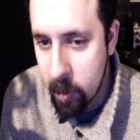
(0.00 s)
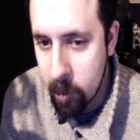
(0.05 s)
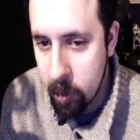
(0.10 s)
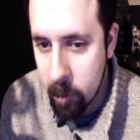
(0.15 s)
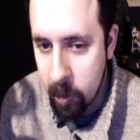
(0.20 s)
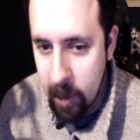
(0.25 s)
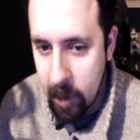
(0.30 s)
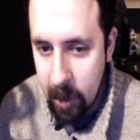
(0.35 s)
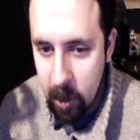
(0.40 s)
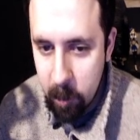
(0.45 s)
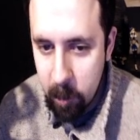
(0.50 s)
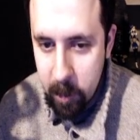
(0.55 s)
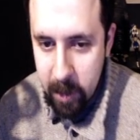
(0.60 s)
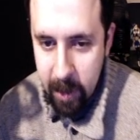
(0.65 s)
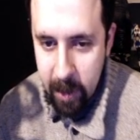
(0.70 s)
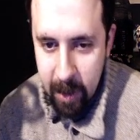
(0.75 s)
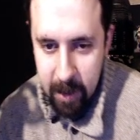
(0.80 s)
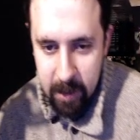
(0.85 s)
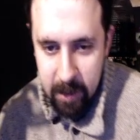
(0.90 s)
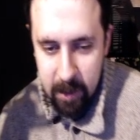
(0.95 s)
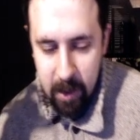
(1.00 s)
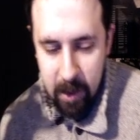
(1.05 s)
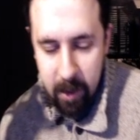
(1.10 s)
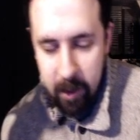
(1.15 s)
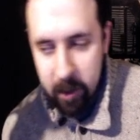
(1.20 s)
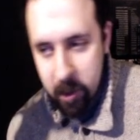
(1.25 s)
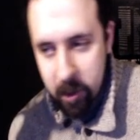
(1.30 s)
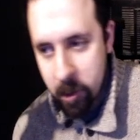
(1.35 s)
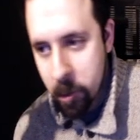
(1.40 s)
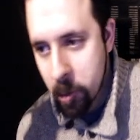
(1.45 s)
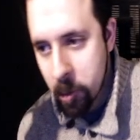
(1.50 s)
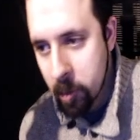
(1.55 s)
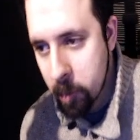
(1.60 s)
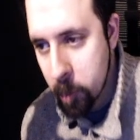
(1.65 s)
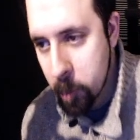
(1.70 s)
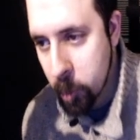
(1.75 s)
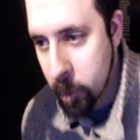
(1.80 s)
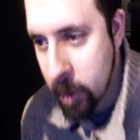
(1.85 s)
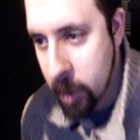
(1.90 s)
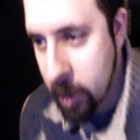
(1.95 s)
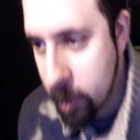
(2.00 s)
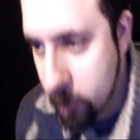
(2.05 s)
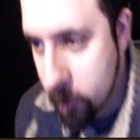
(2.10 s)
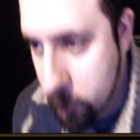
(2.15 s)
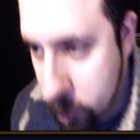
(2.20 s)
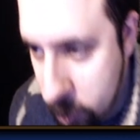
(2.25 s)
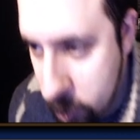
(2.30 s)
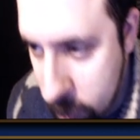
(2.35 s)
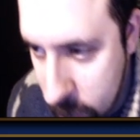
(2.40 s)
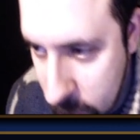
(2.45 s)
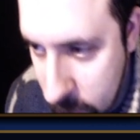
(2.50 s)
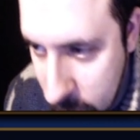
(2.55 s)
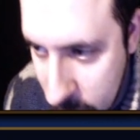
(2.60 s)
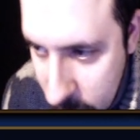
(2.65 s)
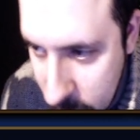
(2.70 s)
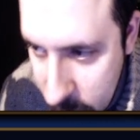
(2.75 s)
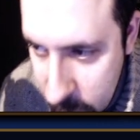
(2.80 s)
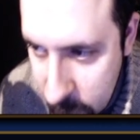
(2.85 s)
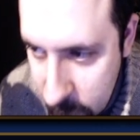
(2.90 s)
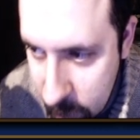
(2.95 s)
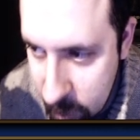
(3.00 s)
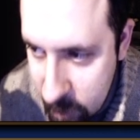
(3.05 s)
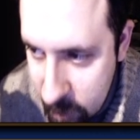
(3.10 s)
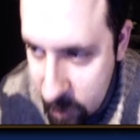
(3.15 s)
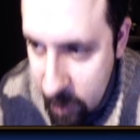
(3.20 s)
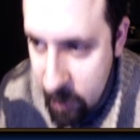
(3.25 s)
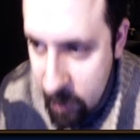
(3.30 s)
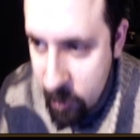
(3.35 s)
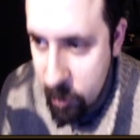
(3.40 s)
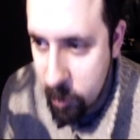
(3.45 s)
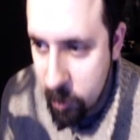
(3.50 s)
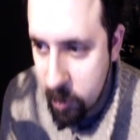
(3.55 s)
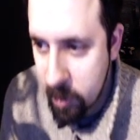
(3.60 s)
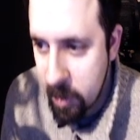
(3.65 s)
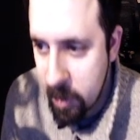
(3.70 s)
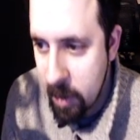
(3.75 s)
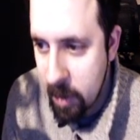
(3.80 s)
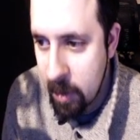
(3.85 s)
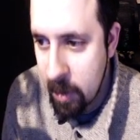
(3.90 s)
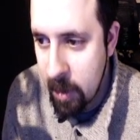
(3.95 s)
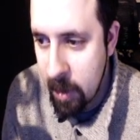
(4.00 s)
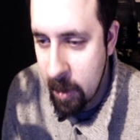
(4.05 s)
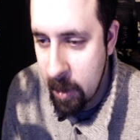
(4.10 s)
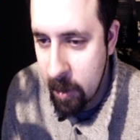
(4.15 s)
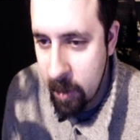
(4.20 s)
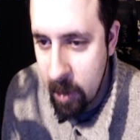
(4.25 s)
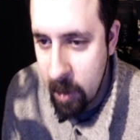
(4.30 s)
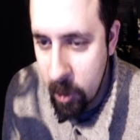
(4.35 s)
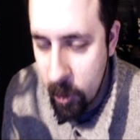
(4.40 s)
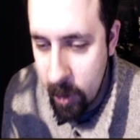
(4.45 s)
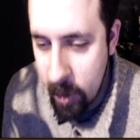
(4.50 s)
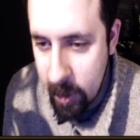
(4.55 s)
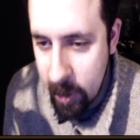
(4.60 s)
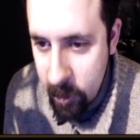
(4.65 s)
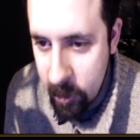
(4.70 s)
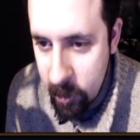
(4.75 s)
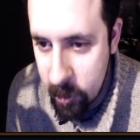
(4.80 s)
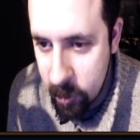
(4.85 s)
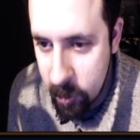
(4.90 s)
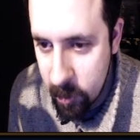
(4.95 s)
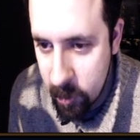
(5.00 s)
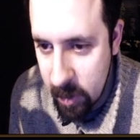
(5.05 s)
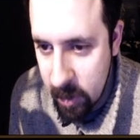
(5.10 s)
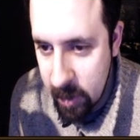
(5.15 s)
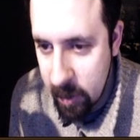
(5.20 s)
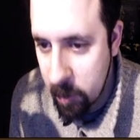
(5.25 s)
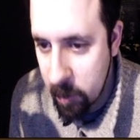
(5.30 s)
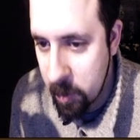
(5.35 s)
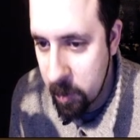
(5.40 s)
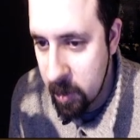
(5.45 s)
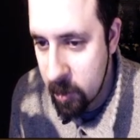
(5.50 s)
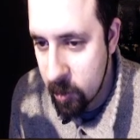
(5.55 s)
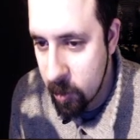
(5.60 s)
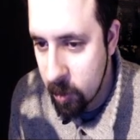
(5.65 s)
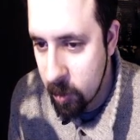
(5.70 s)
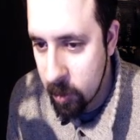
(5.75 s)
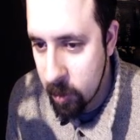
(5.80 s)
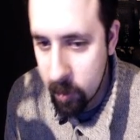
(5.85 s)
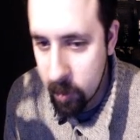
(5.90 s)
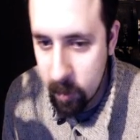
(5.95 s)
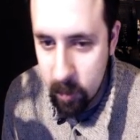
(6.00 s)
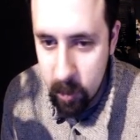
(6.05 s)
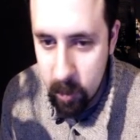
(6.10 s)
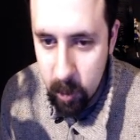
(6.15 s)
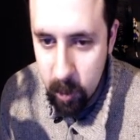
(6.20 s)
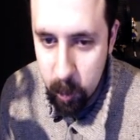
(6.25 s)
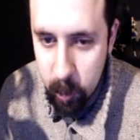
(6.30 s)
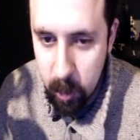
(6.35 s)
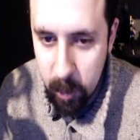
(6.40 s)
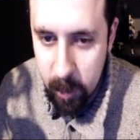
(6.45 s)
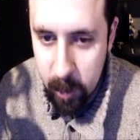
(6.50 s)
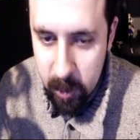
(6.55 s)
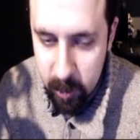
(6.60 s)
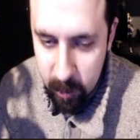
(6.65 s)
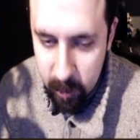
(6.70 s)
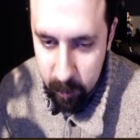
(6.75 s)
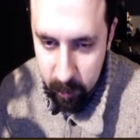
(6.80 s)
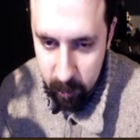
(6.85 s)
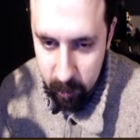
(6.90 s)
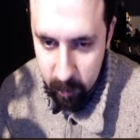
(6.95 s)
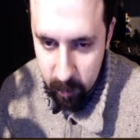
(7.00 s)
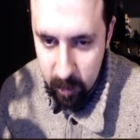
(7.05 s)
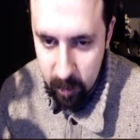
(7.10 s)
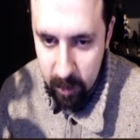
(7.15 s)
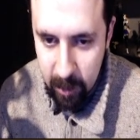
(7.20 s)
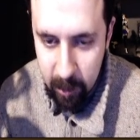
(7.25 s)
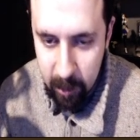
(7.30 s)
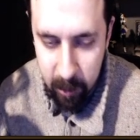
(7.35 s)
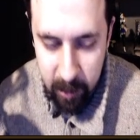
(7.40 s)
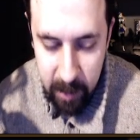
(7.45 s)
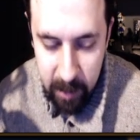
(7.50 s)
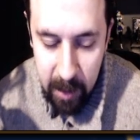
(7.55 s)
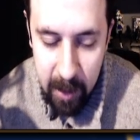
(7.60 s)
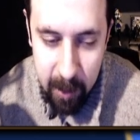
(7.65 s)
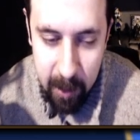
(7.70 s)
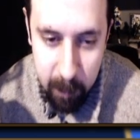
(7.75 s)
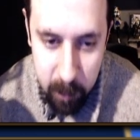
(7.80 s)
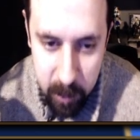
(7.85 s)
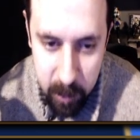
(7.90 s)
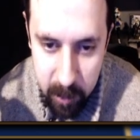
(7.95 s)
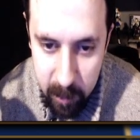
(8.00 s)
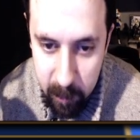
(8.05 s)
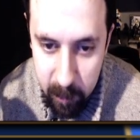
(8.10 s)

Her LB has nothing to do with morale, which in, in a sense you could think, hey, now I can just use it and it'll be strong, you know, pretty much at all times.